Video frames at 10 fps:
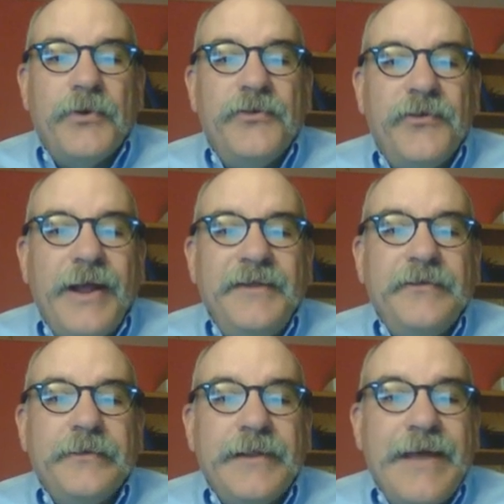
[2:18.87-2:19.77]

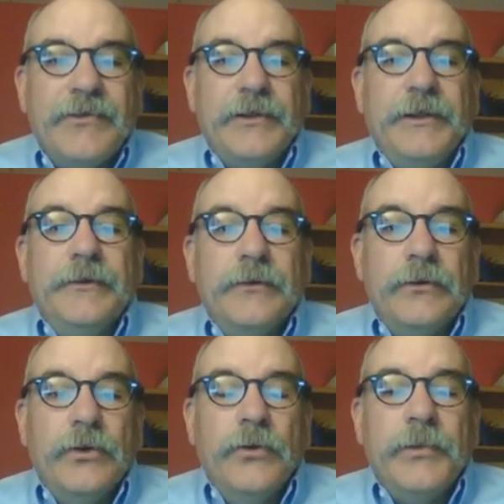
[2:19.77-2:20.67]
precise leveling
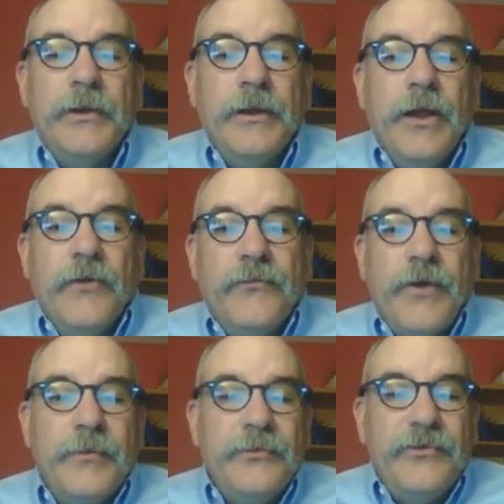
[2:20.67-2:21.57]
loop
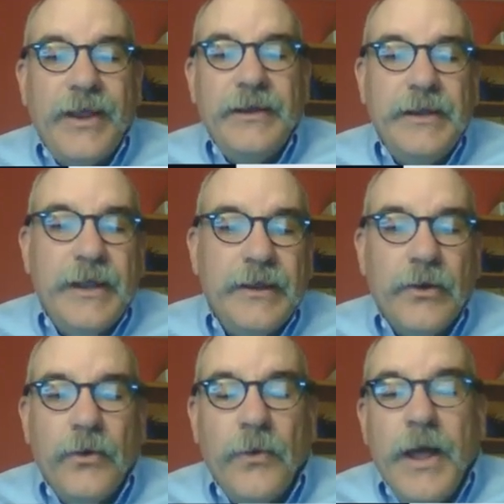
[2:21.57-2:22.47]
from San
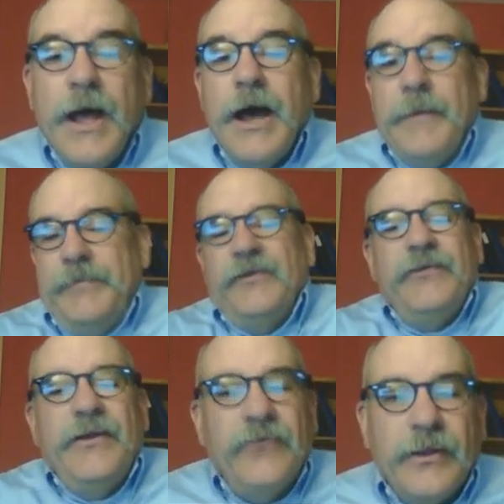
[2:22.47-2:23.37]
Diego up to,
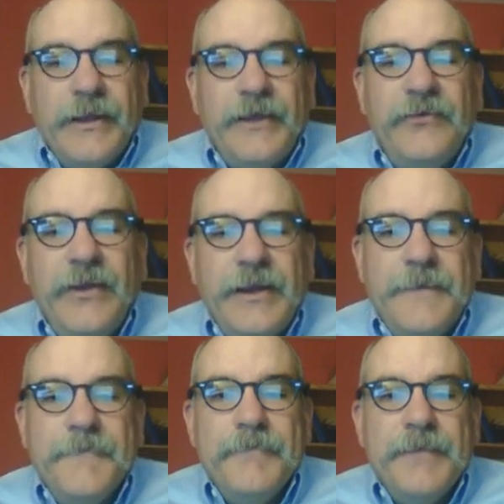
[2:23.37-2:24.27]
say, Salt Lake
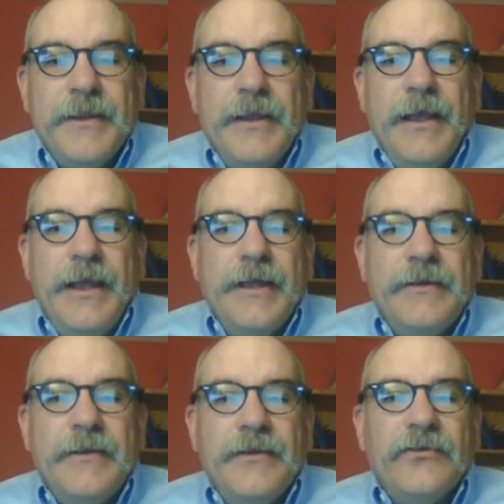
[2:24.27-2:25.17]
City.
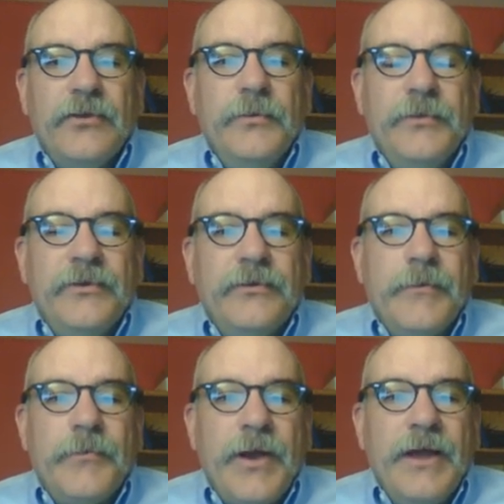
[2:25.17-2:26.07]
And this loop is
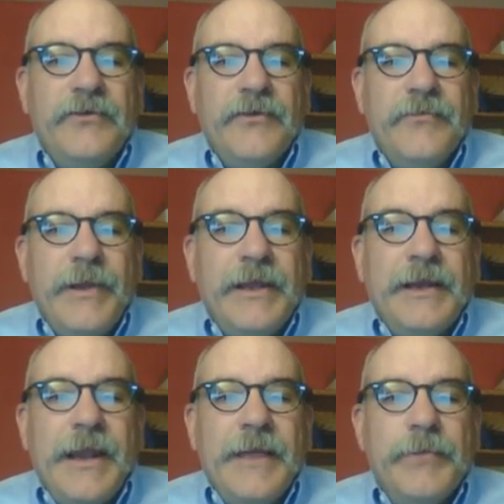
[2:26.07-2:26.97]
comprised of
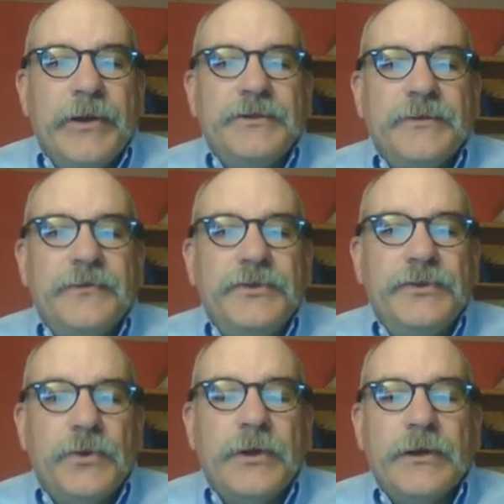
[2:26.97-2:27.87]
making a bunch of
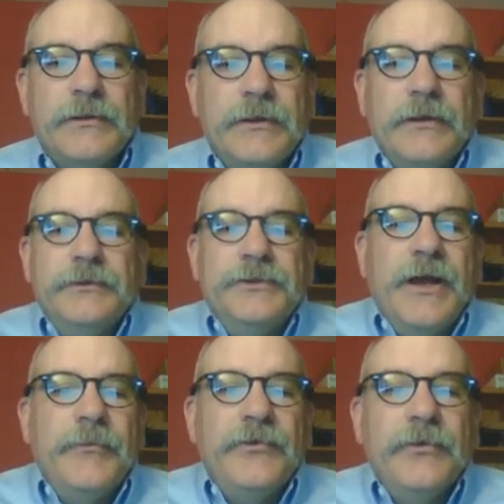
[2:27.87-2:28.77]
short little
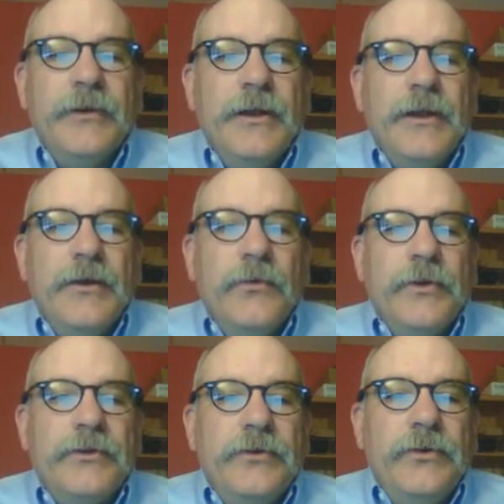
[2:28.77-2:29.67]
jumps
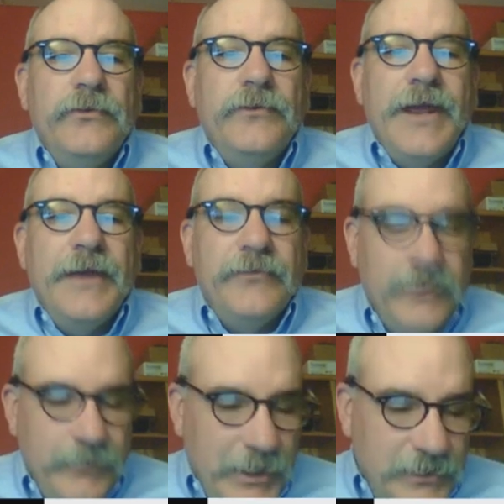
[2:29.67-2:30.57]
with two staves
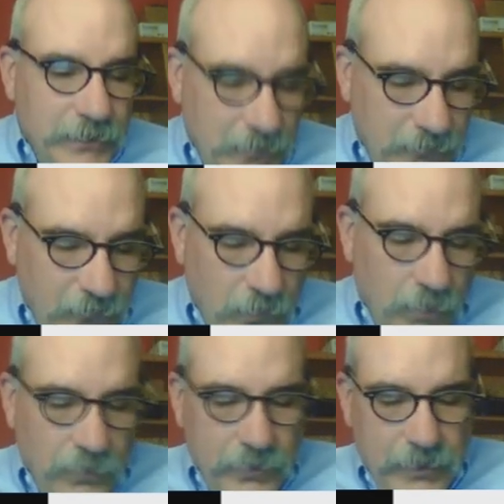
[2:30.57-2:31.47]
and measuring the
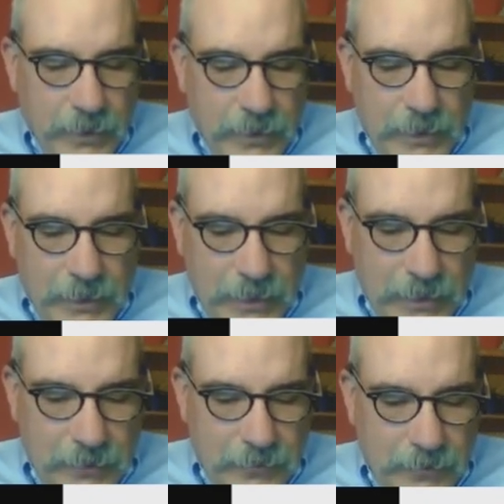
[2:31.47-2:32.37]
forward
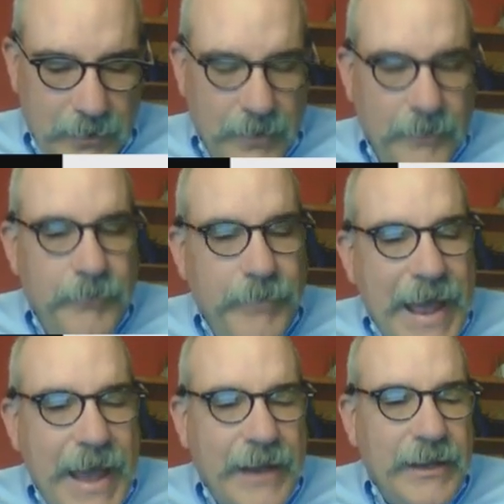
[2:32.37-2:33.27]
and uh,
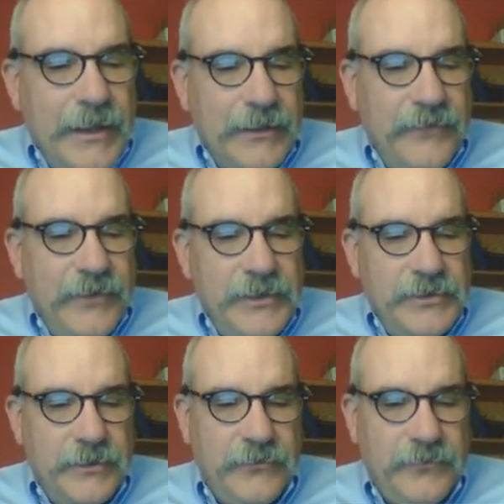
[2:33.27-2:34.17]
back
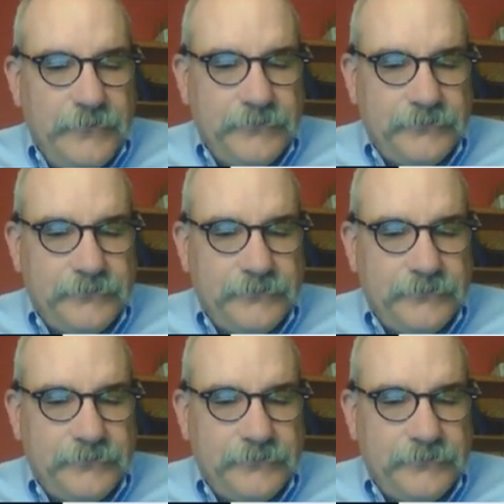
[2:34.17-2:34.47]
elevations.